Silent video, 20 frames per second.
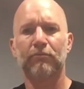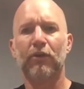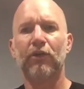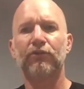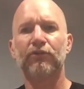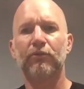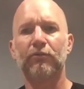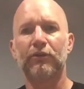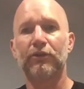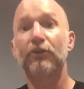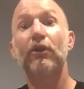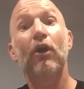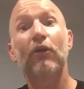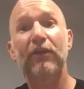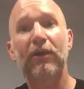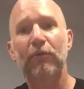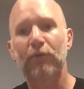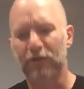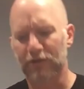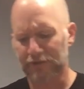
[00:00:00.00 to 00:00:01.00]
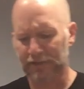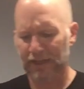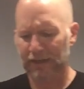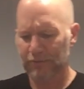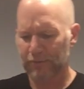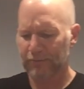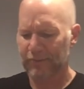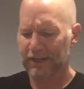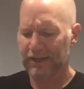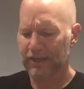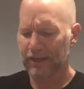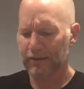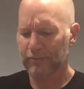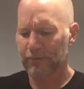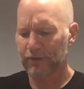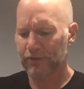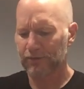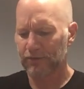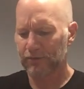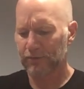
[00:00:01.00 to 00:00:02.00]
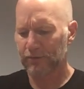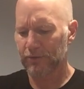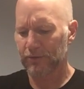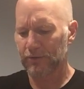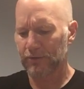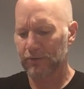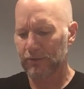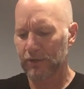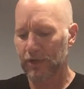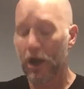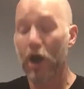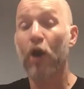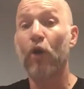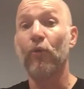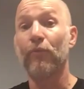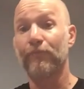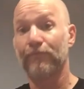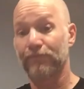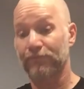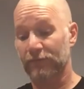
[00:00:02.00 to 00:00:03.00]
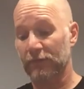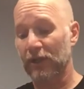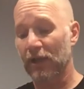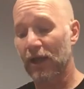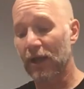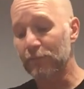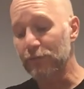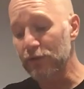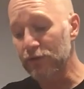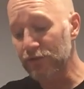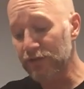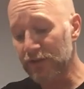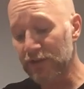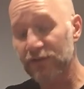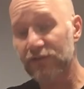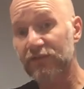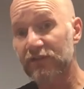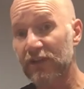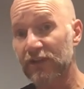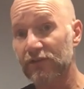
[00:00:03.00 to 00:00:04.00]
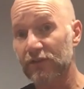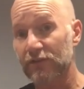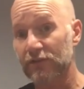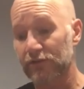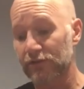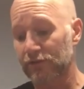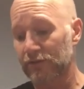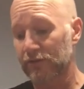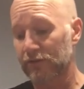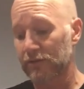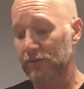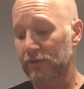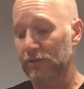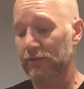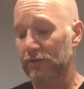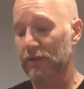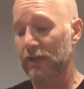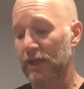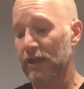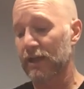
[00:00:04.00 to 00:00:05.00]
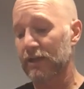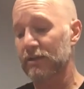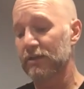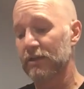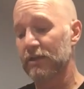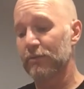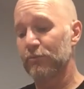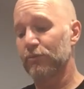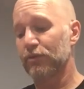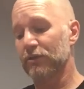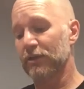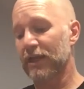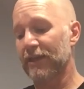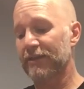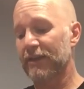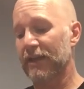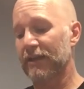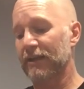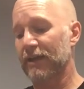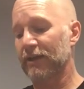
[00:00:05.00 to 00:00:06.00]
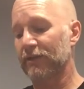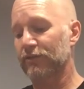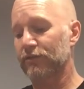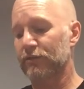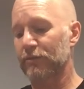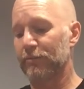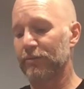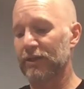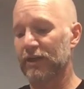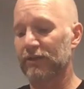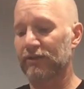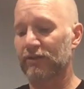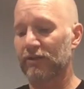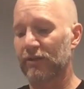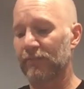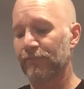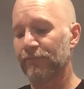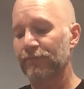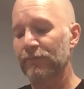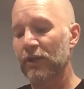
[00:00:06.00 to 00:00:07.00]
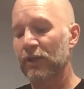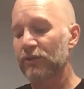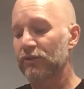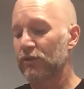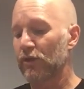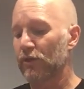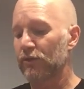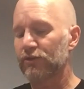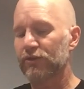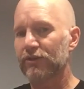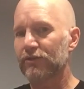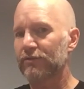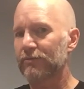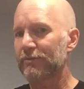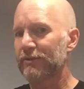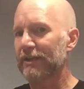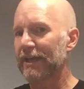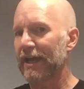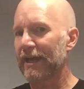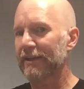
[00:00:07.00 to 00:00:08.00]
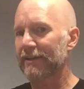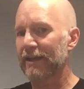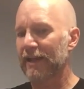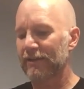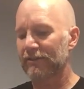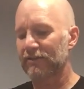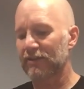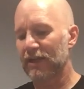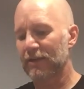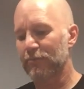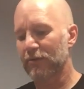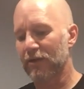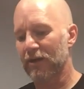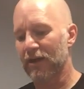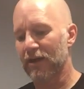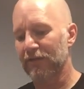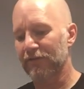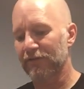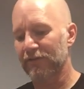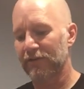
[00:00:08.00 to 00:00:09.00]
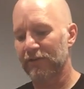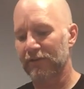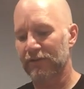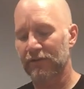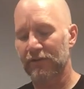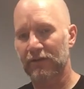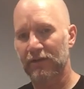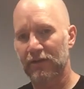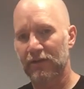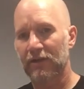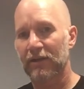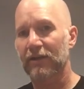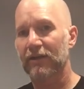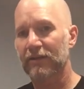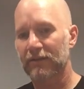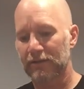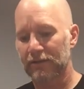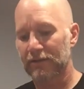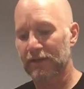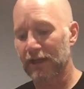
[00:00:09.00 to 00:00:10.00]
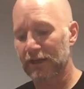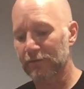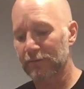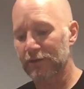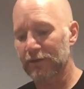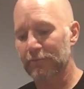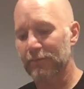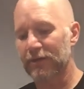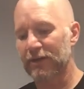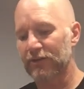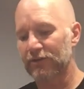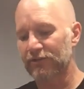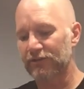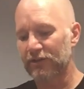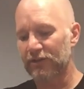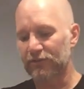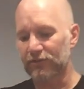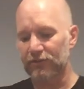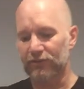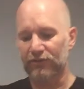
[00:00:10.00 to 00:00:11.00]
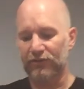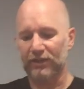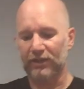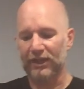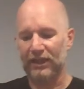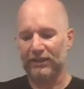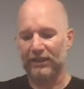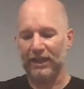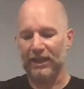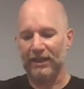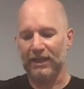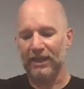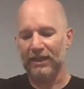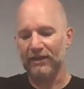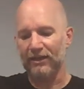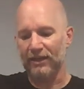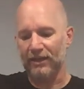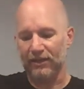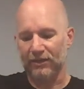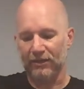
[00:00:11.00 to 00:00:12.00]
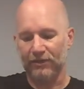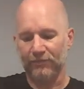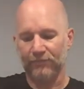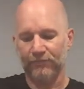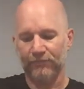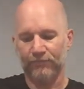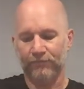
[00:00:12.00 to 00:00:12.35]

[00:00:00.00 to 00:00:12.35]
balsa wood. No, they weren't. They were made out of balsa wood. Oh. I'm using scissors, okay? Pull out that extra bit. Don't just yank that tape off. Cut it with a pair of scissors to get that ending